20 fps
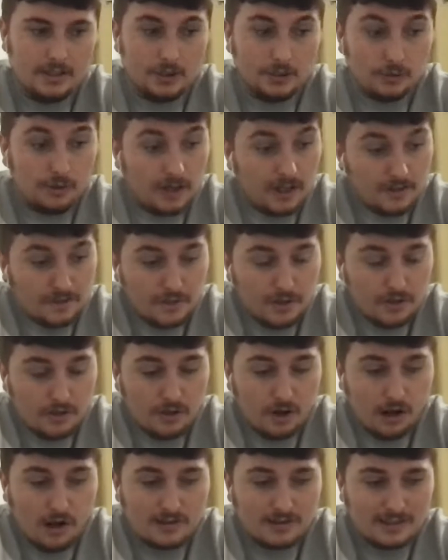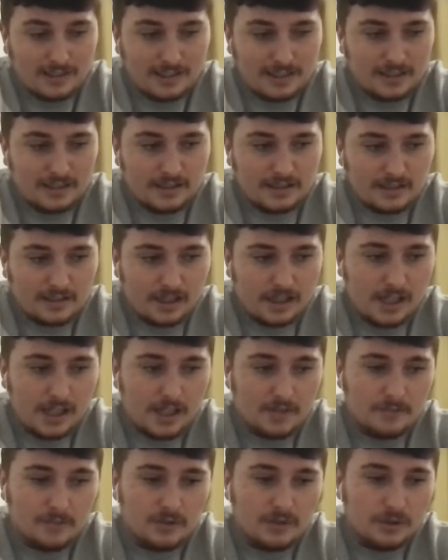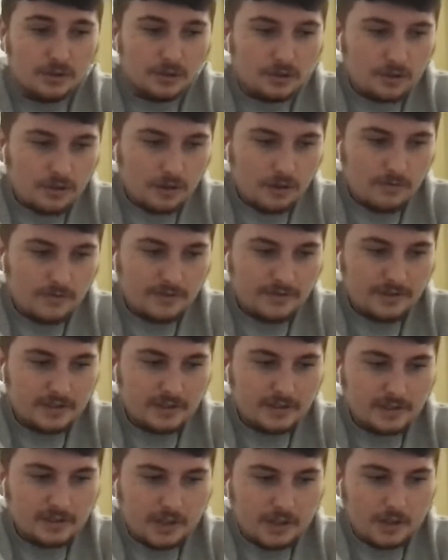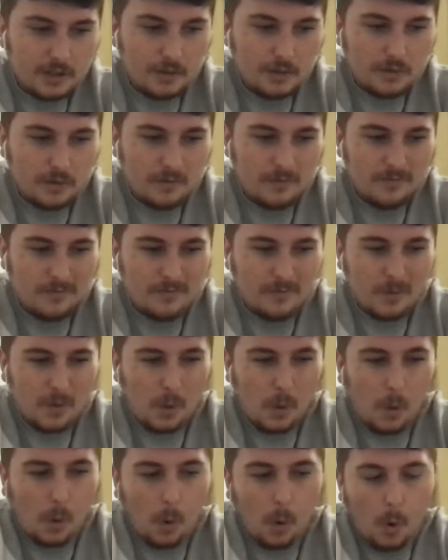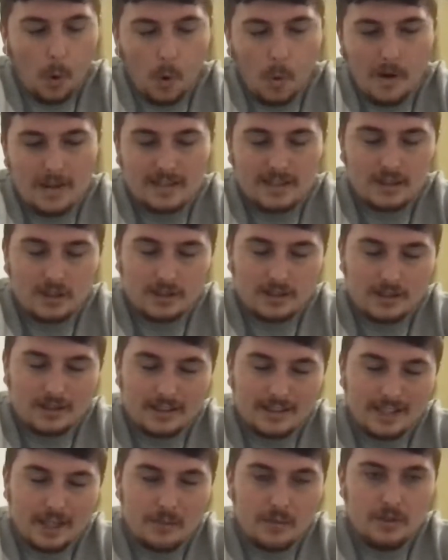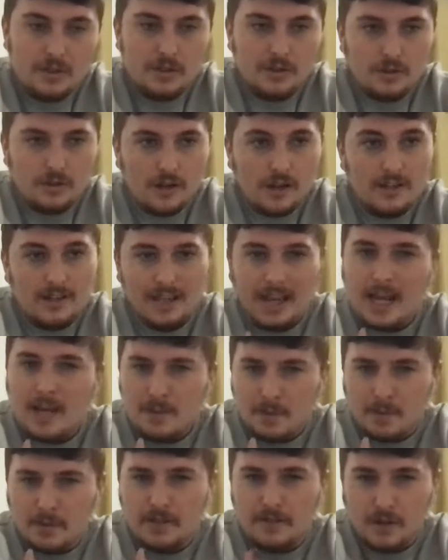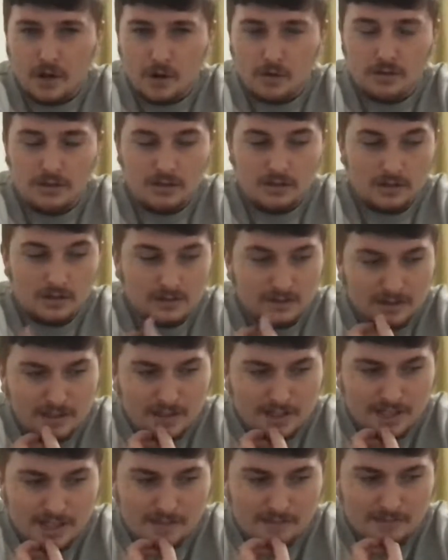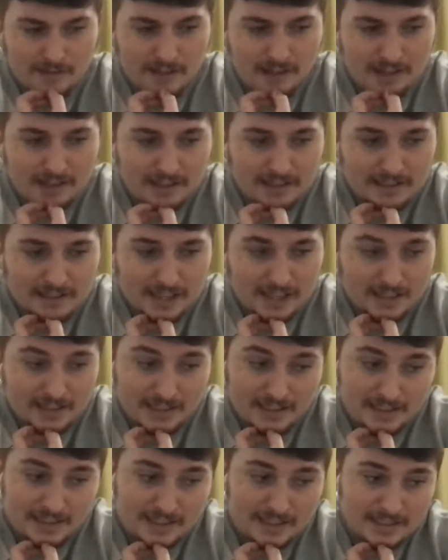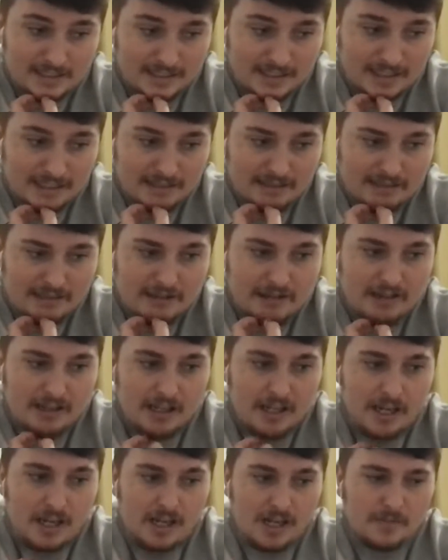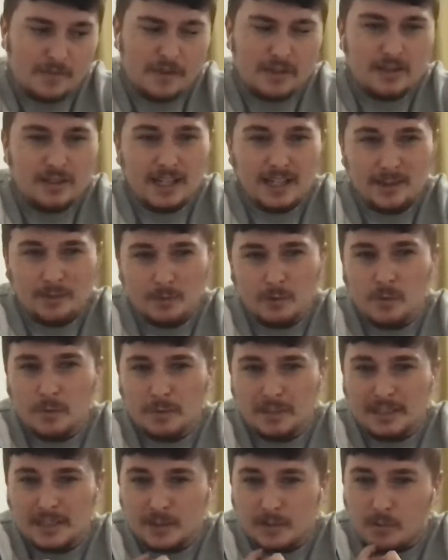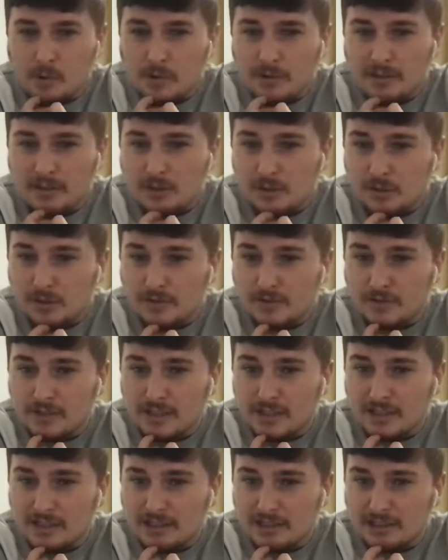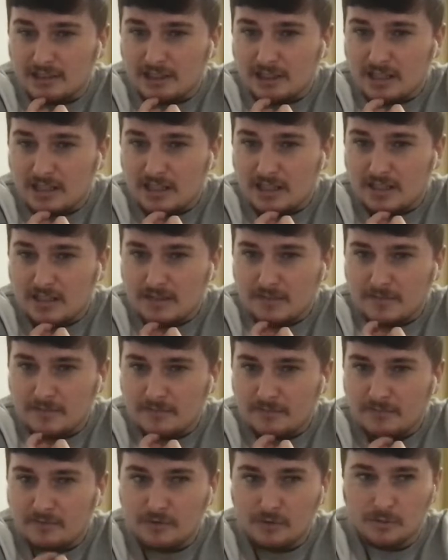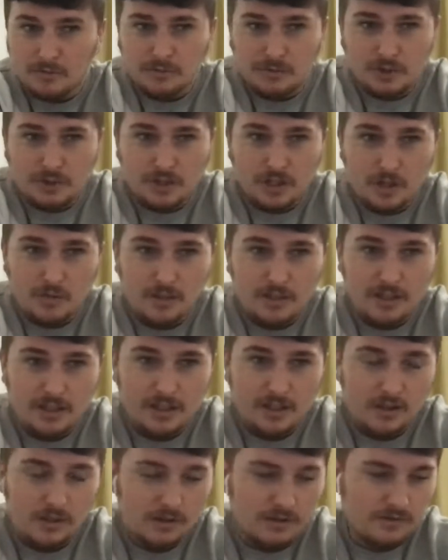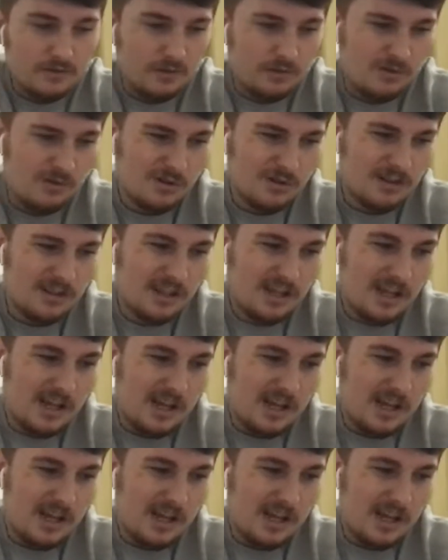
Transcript: created a few chances. Salford, though, always looked like they were capable of holding on, and they did in the end. Dagenham will be disappointed to have conceded from so early on, of course,